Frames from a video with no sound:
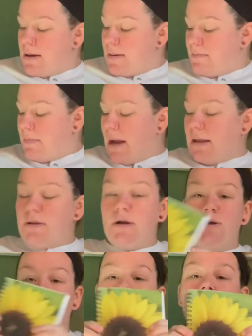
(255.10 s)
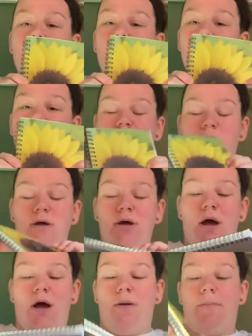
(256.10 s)
my little notebook.
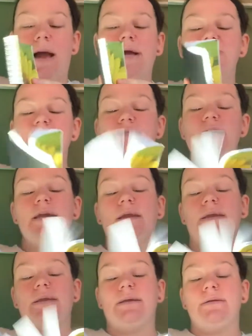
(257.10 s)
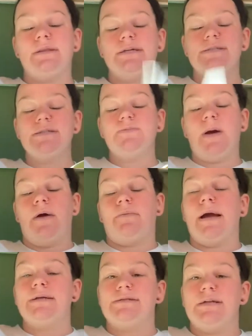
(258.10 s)
I just this is where I
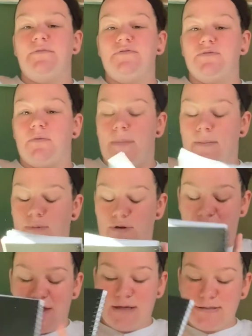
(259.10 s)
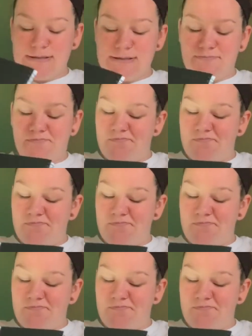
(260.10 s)
write stuff to remember things.